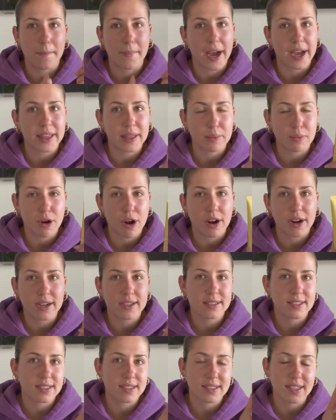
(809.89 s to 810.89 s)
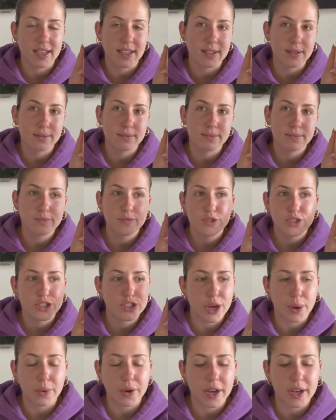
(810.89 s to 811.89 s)
mind the product. It's like
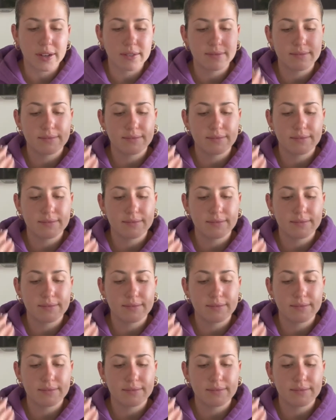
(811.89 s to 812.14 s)
so good.